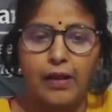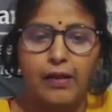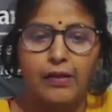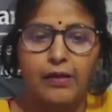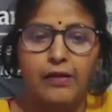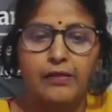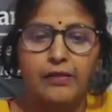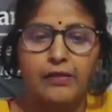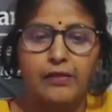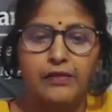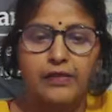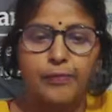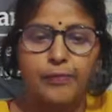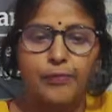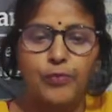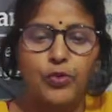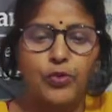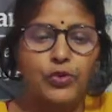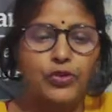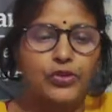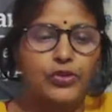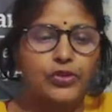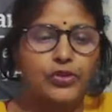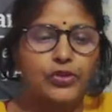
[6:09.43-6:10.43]

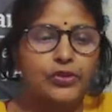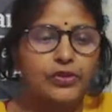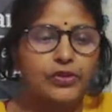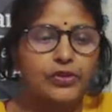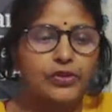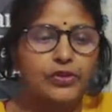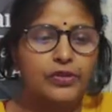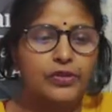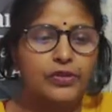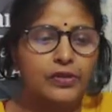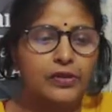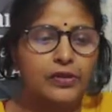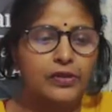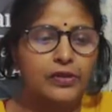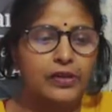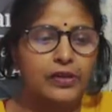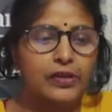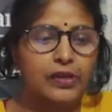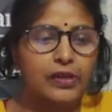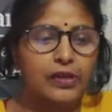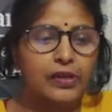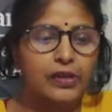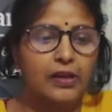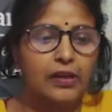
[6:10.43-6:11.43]
Suppose
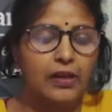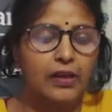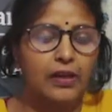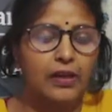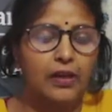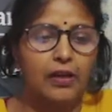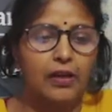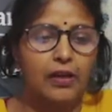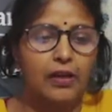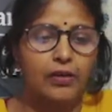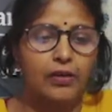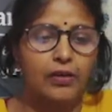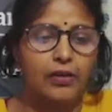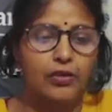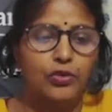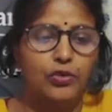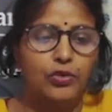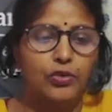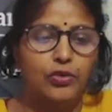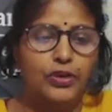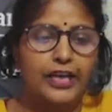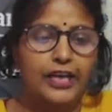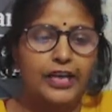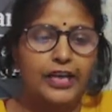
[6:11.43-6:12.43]
you
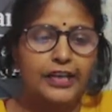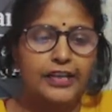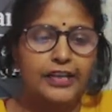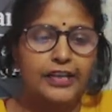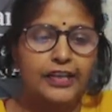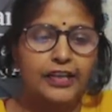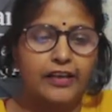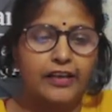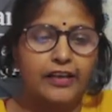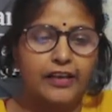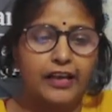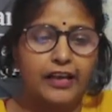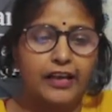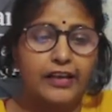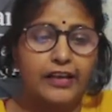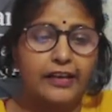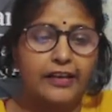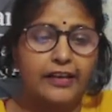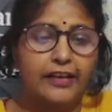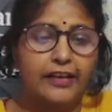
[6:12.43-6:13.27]
get a cut